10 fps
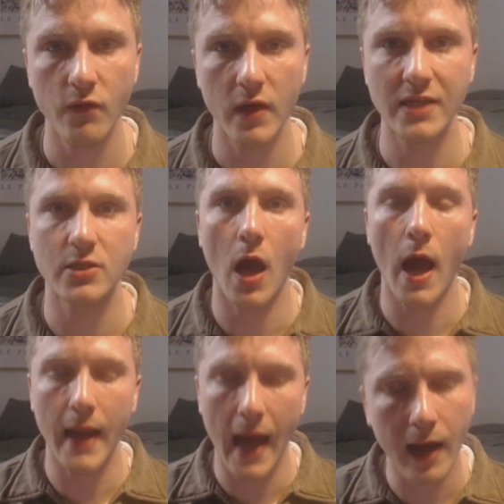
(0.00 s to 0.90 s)
it's
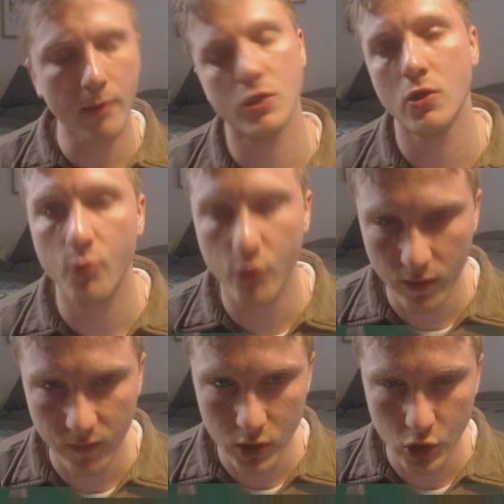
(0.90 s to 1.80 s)
an absolute
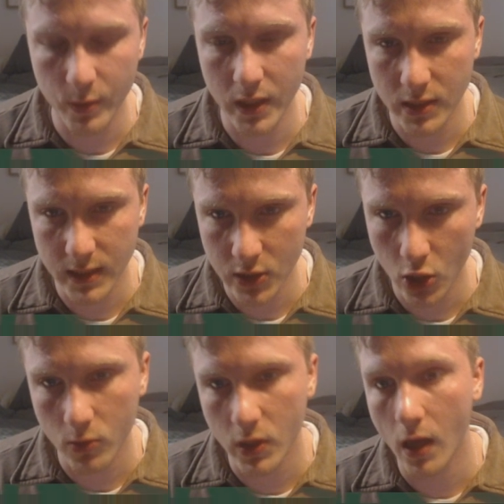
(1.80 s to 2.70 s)
privilege to be in
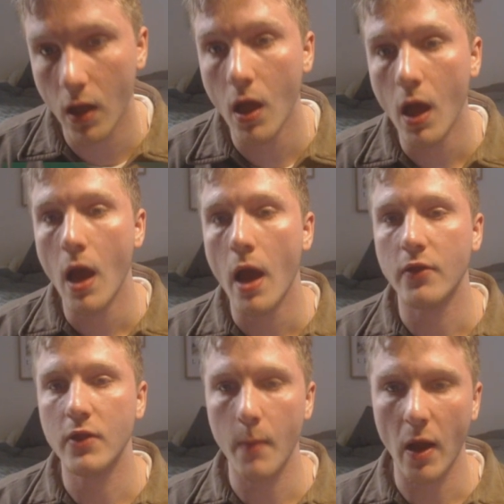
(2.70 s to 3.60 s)
CWL.
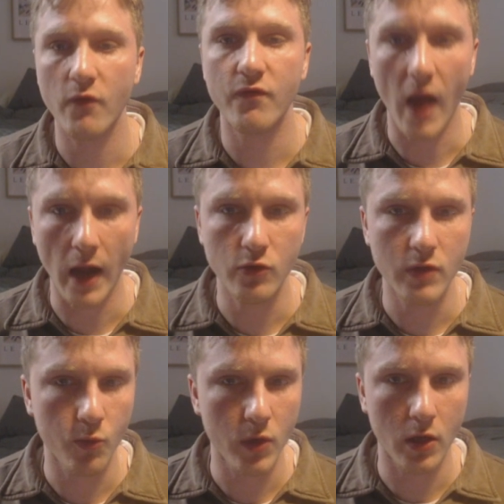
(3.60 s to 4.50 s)
The amount of value
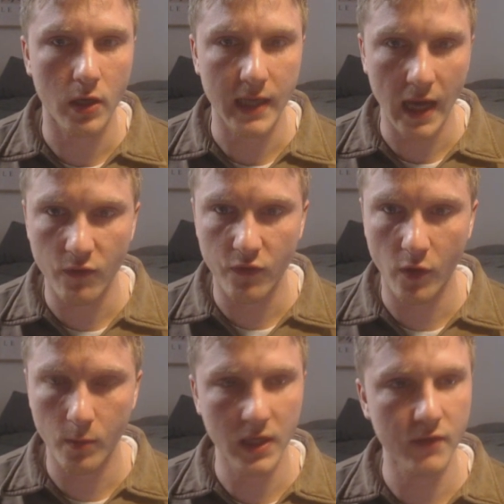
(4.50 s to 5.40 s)
that we're going to get
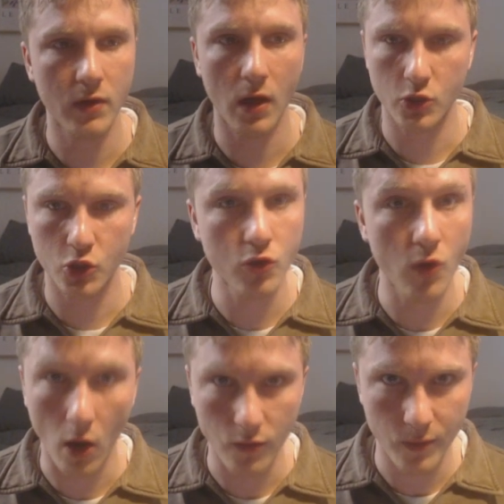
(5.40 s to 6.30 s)
from even like
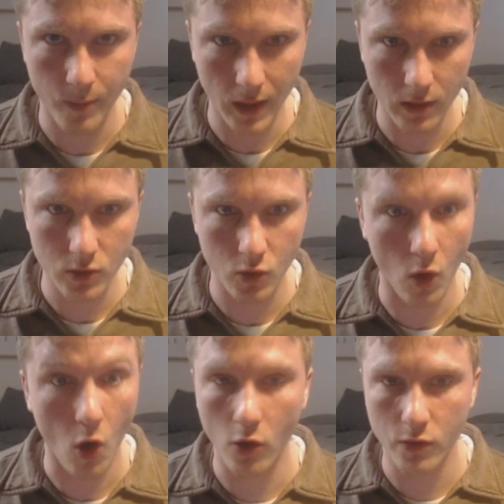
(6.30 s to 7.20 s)
200 medals or
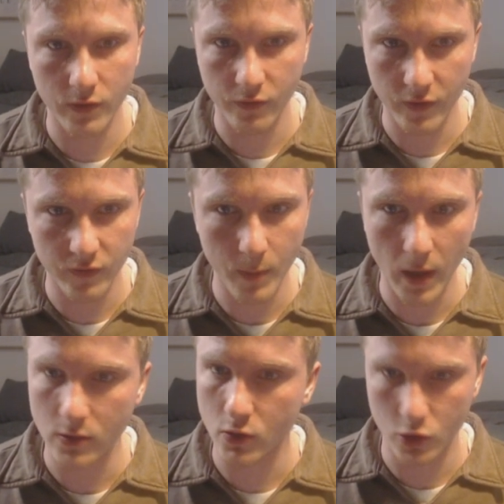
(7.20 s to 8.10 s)
150
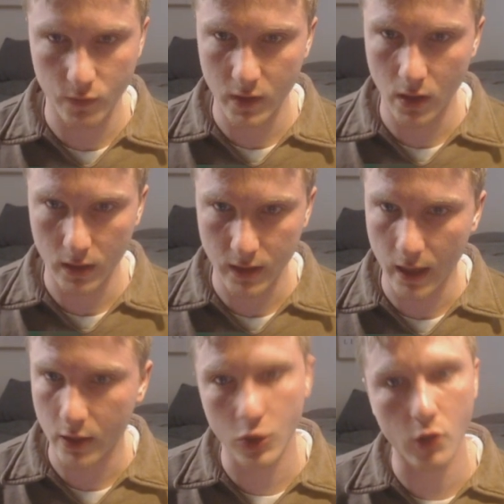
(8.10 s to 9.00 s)
medals or something like
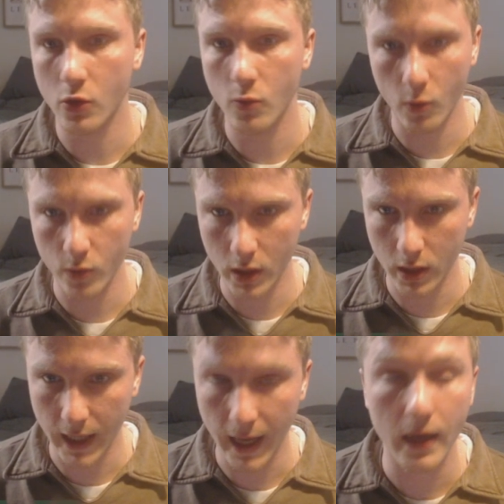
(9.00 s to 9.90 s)
that, I don't know what we're
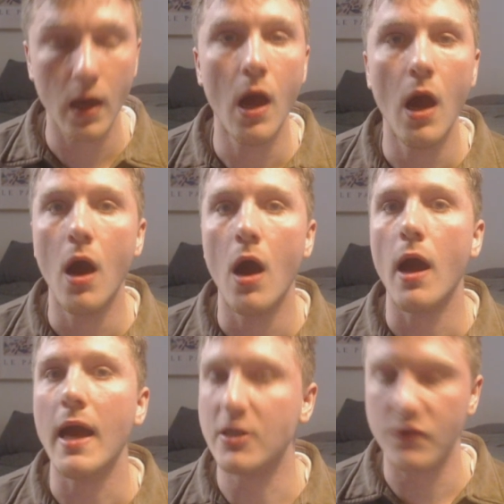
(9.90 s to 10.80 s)
going to get,
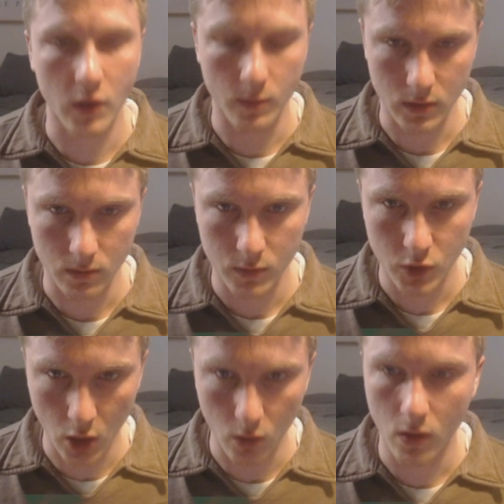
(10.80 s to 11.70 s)
is phenomenal.
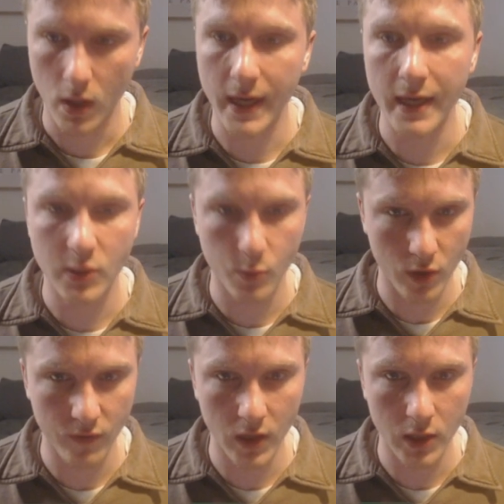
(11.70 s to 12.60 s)
So it is a
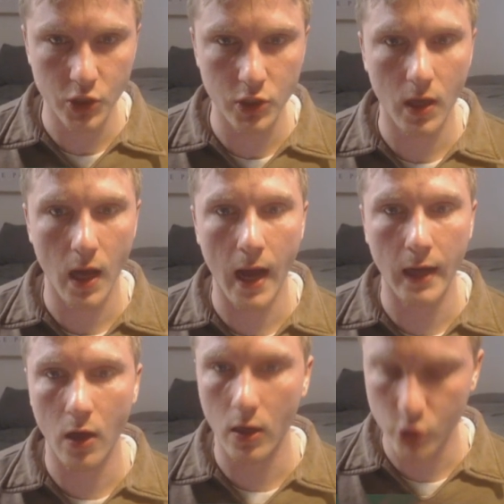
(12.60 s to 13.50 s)
privilege,
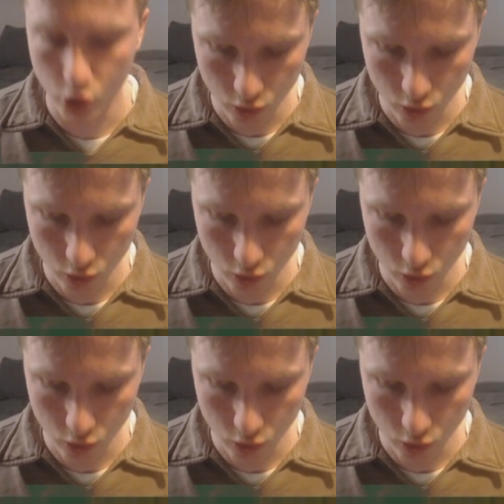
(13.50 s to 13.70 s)
and I do